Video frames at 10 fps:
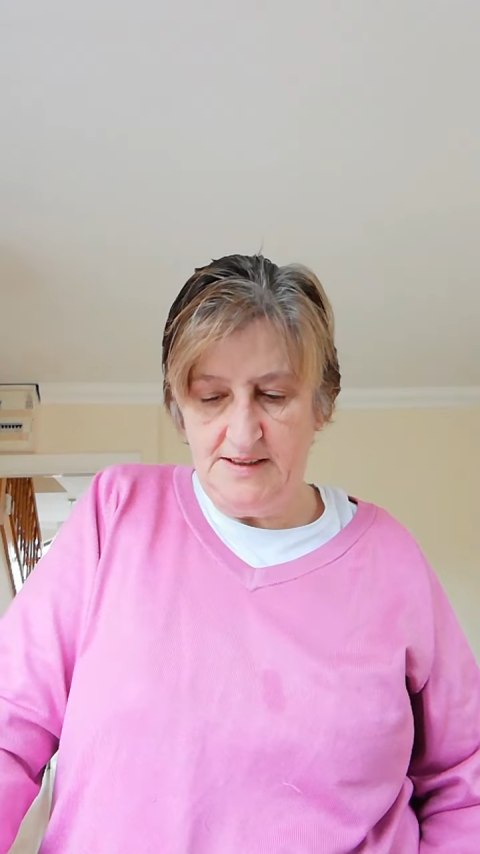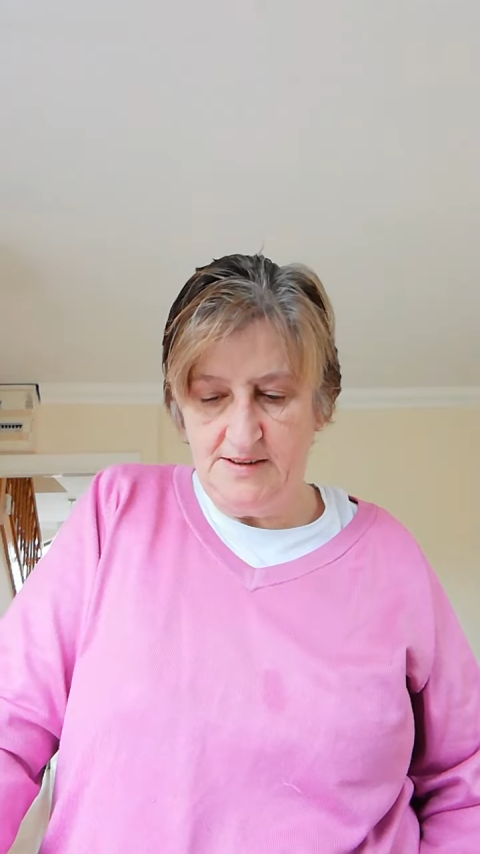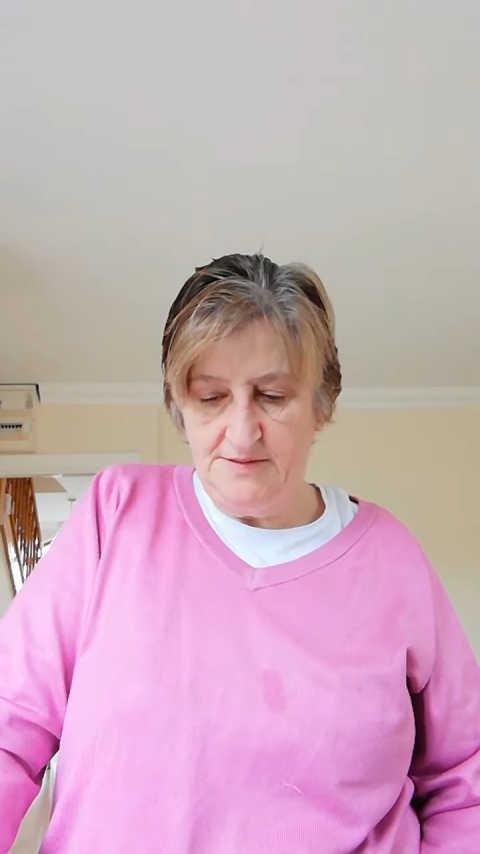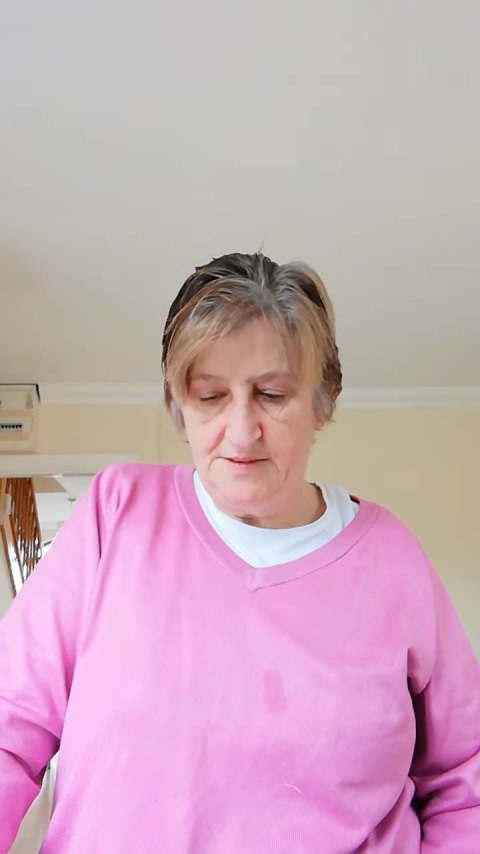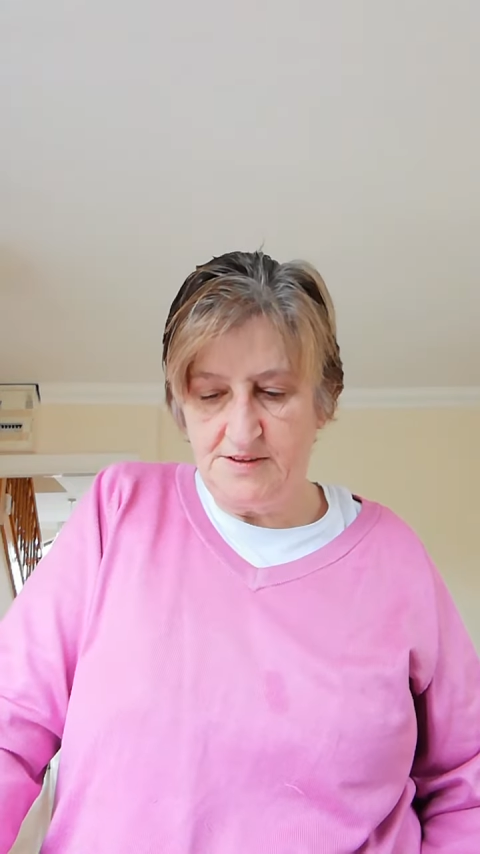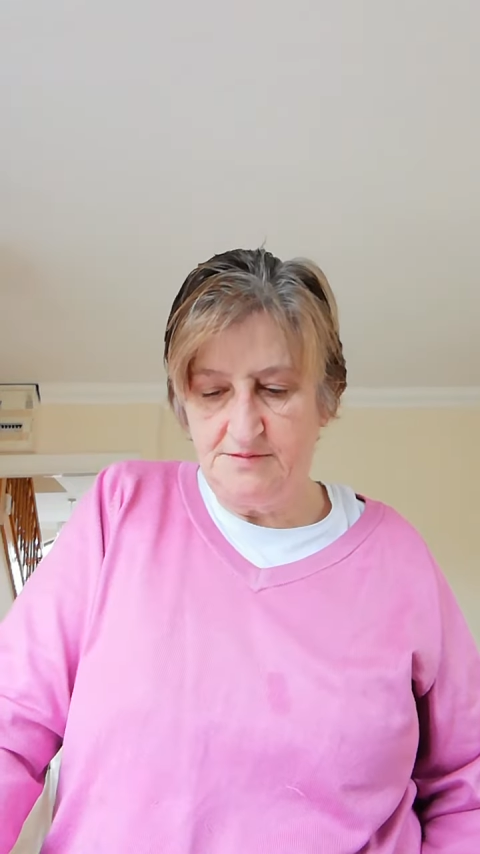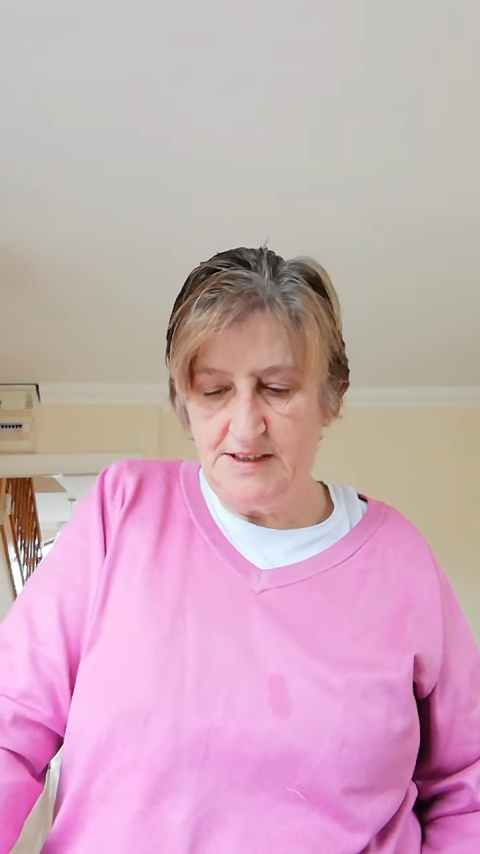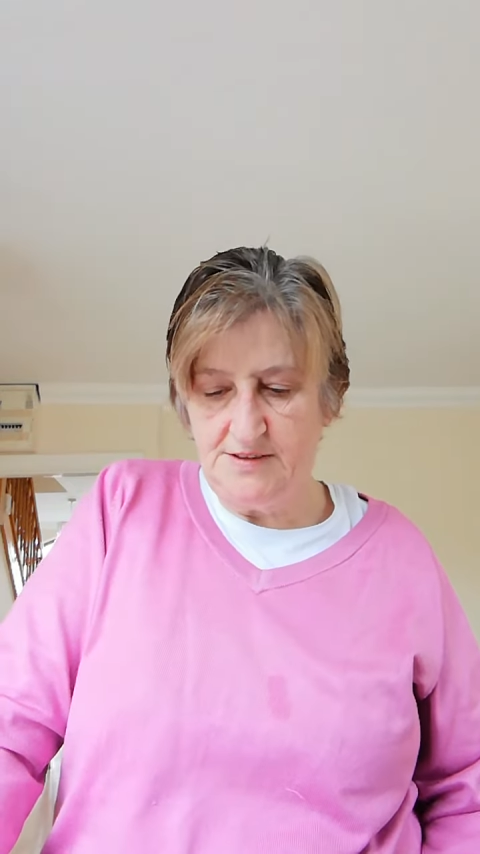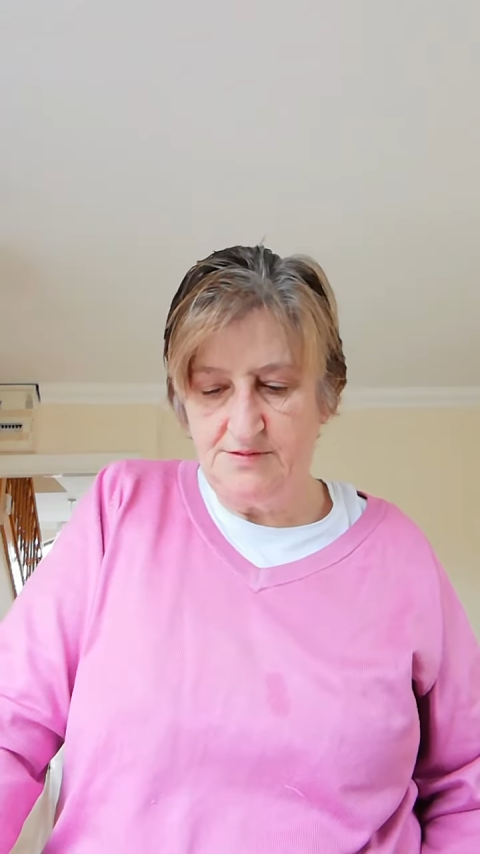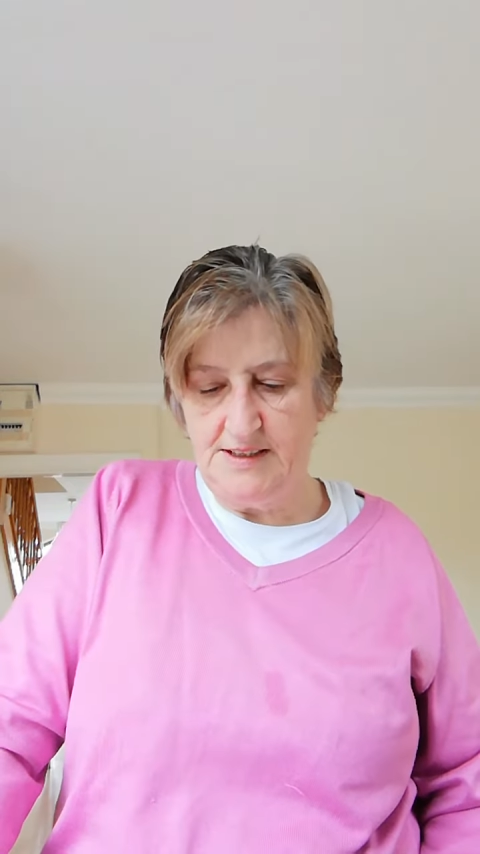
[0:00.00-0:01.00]
Love Was a
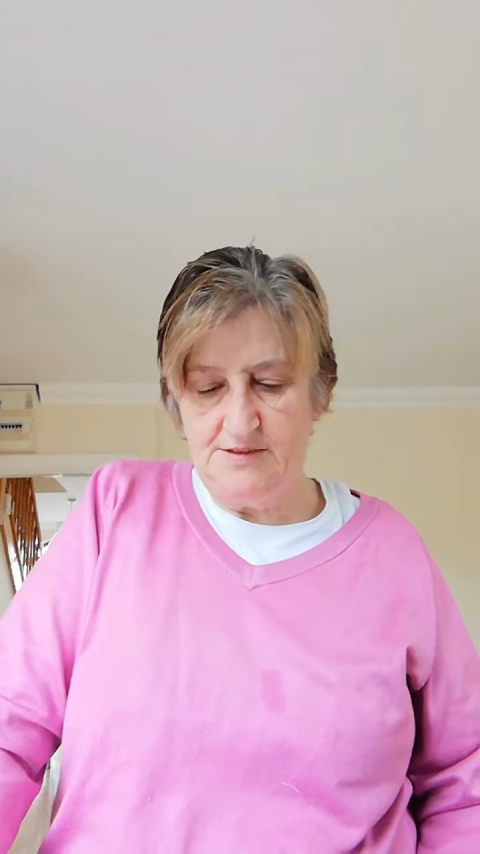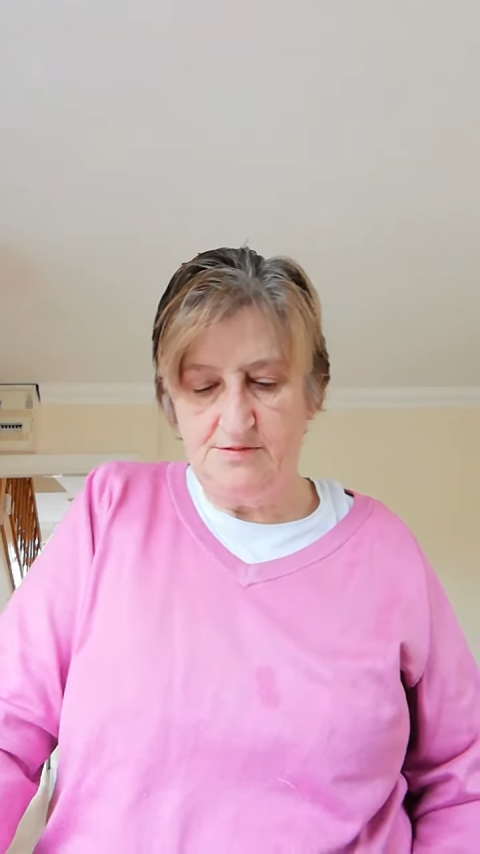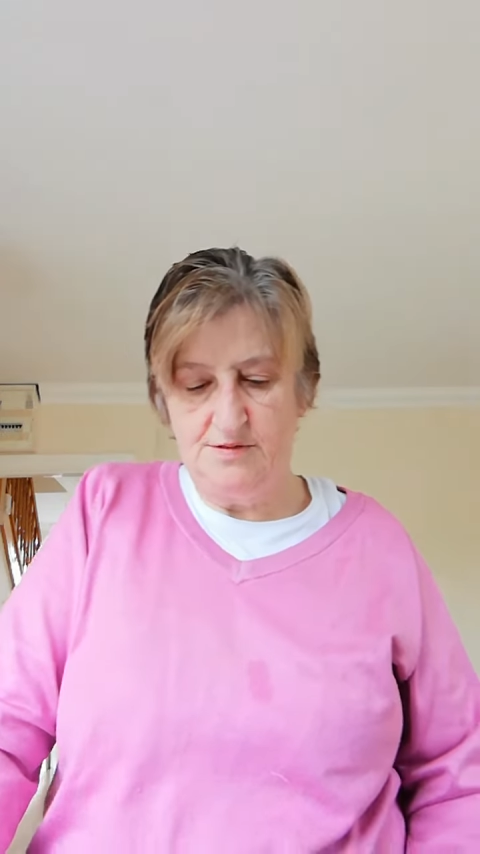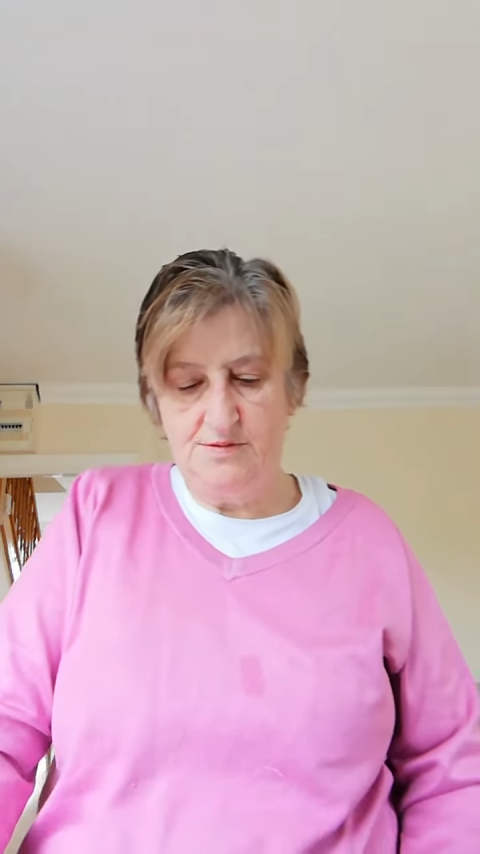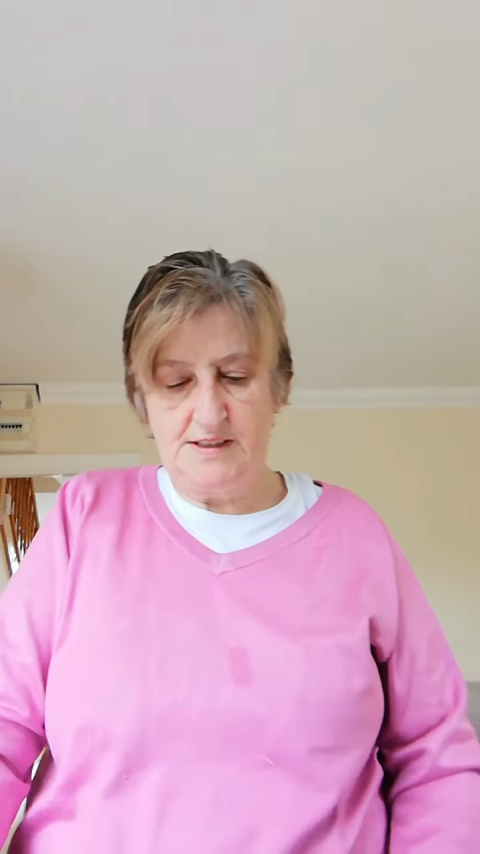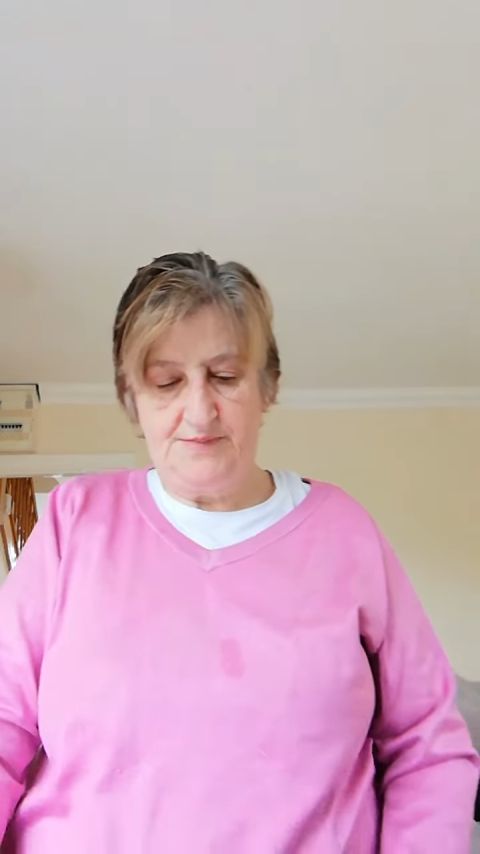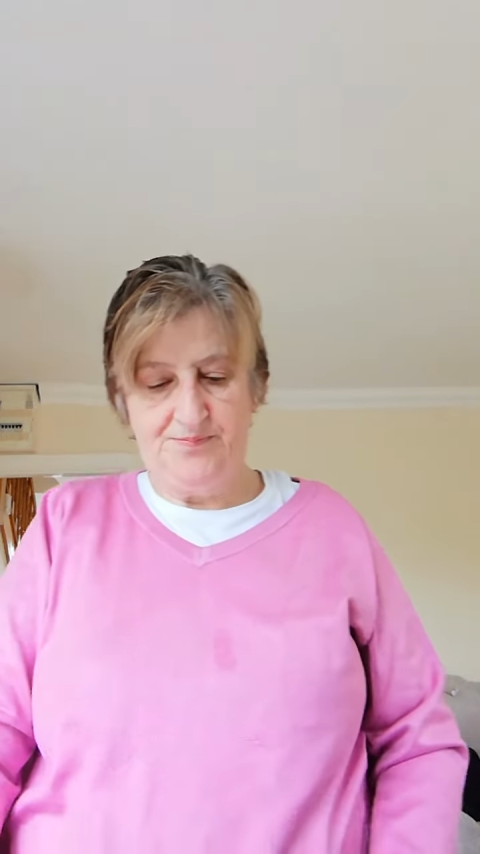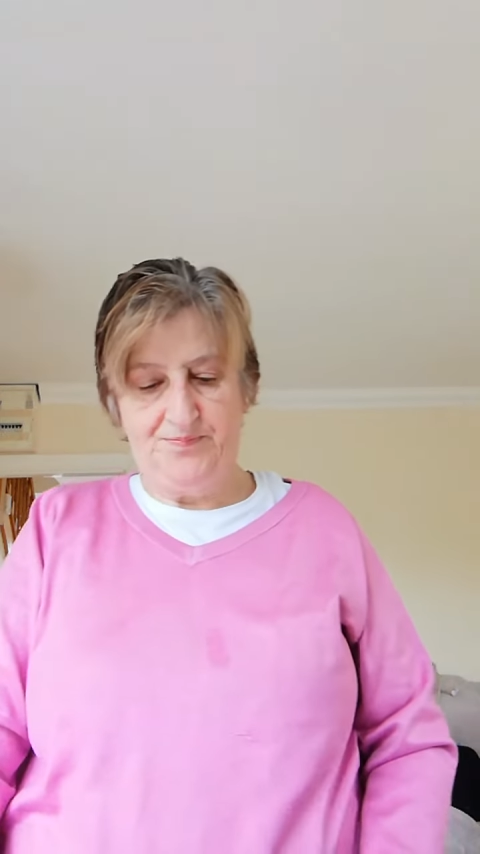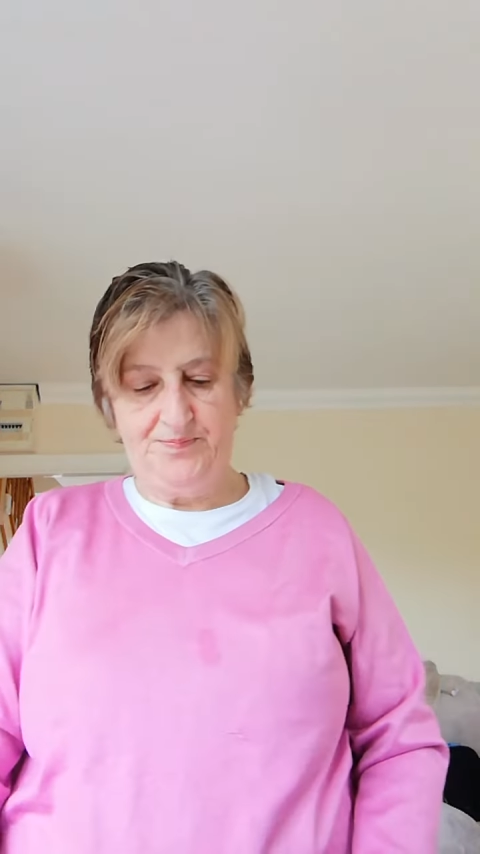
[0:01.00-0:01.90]
Red, Red Rose.